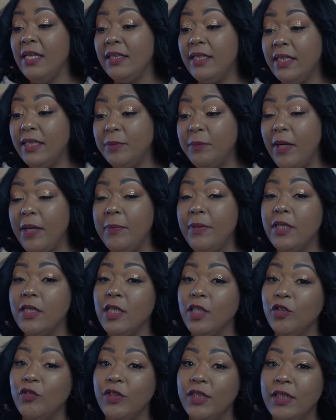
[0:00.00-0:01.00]
This baby
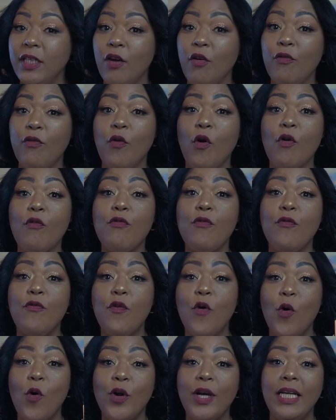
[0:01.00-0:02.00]
does retail for
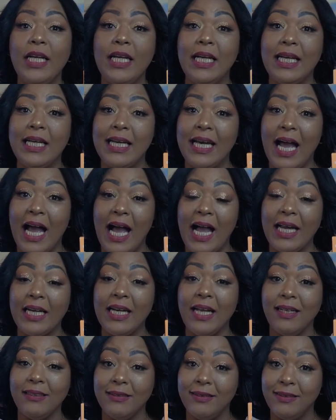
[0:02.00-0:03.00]

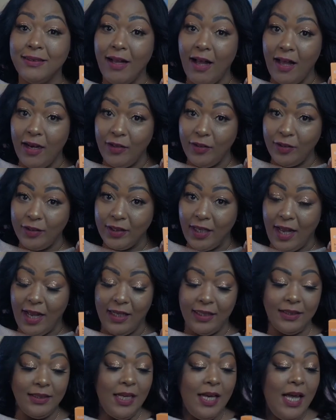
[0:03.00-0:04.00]
$49,
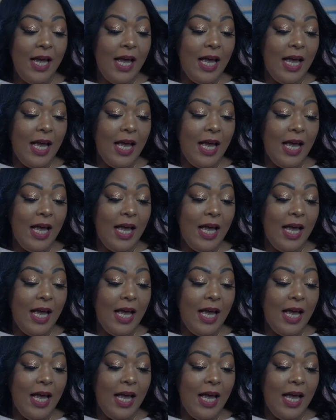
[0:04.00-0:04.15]
guys.